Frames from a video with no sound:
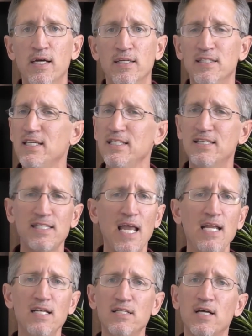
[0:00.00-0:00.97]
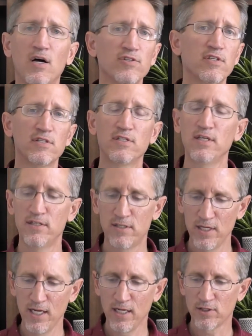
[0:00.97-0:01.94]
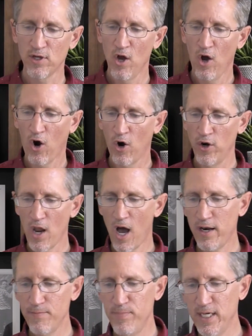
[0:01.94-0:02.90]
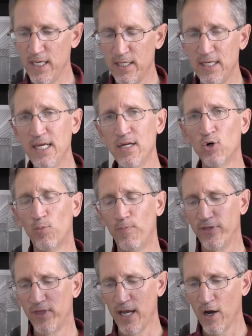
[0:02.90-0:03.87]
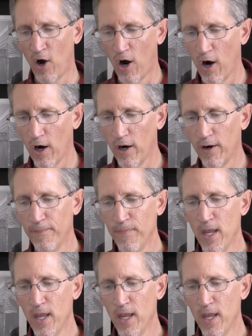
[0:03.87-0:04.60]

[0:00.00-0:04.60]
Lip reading: See, Satan tells us these things are not a big deal, but they are,